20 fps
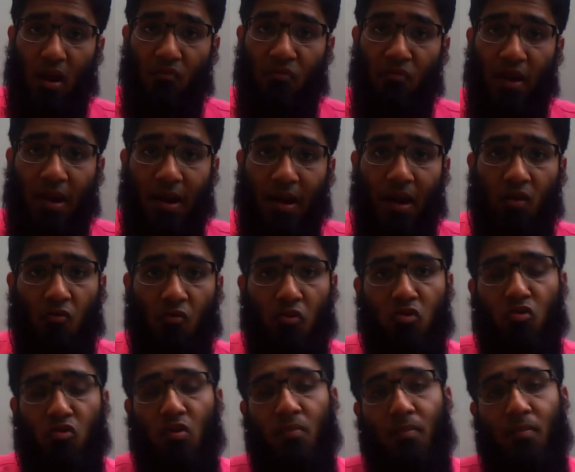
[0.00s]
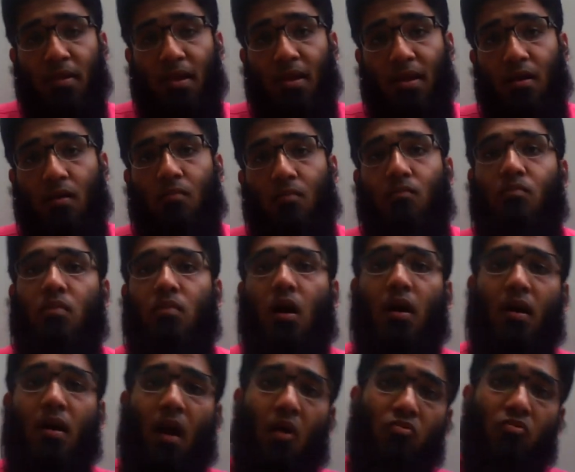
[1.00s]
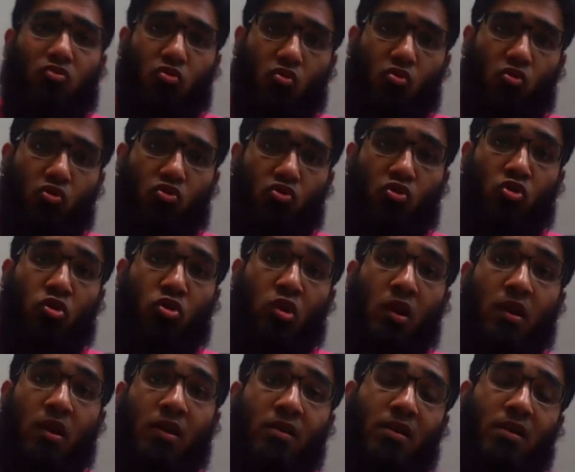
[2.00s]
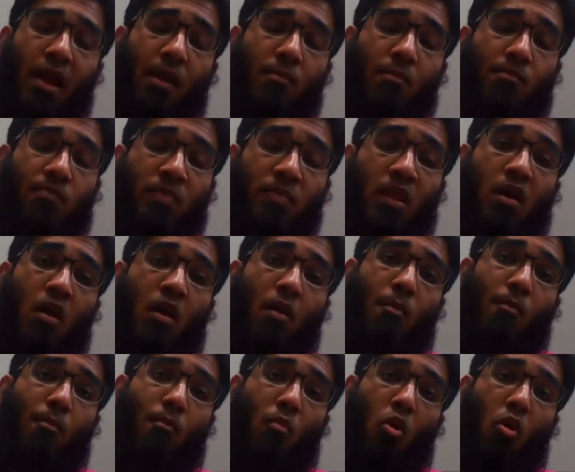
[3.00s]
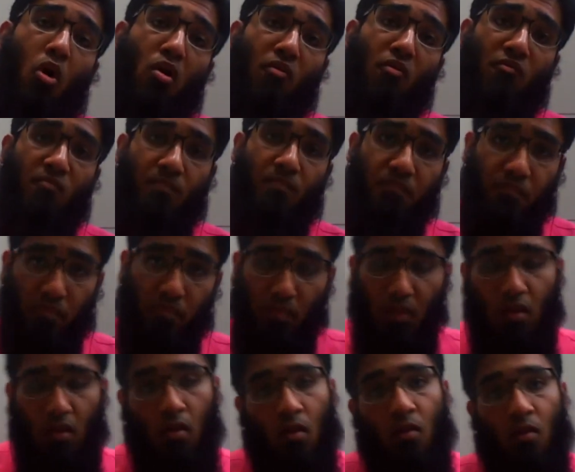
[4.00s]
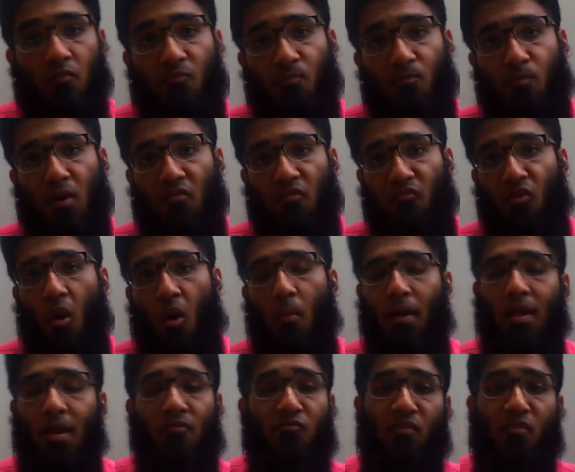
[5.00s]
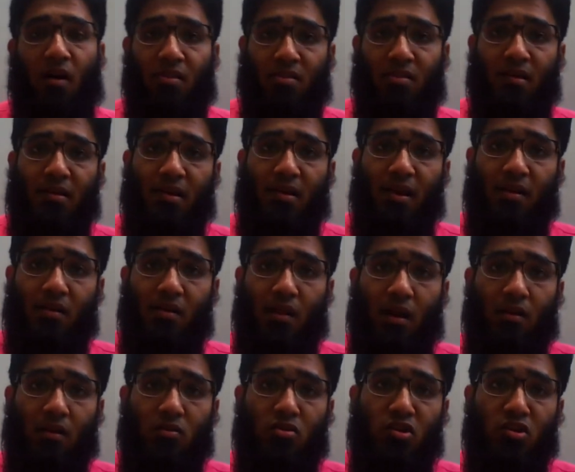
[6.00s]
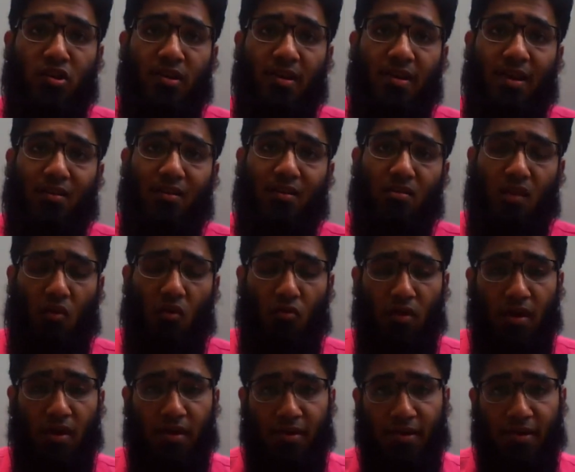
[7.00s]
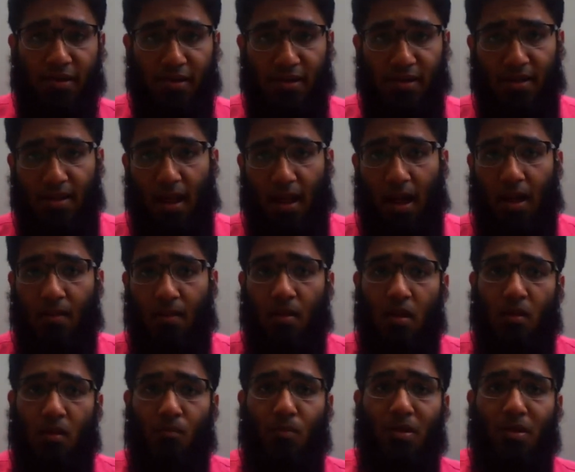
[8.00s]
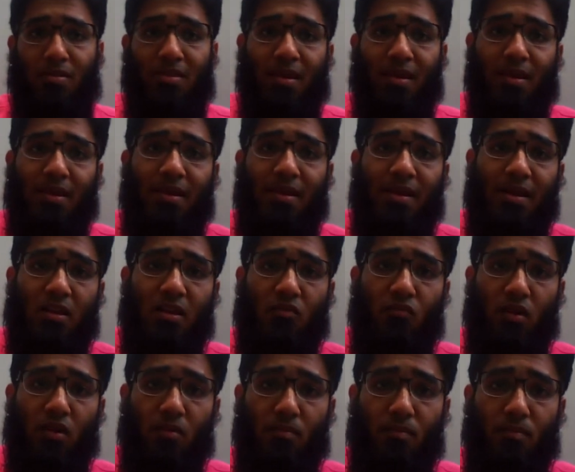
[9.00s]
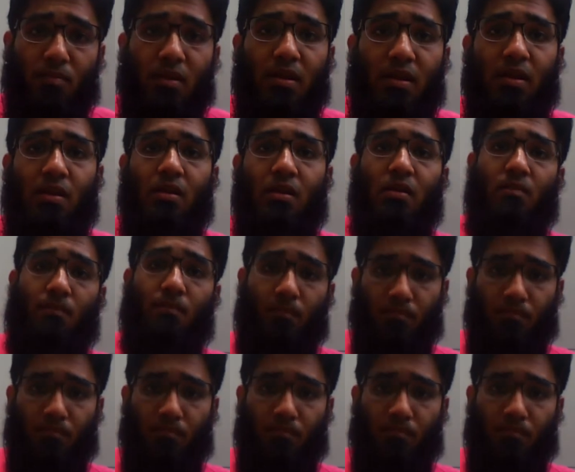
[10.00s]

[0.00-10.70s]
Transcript: graphic card, which will be around 2 to 3 times more performance faster than the GTX 780 Ti. Basically, it will be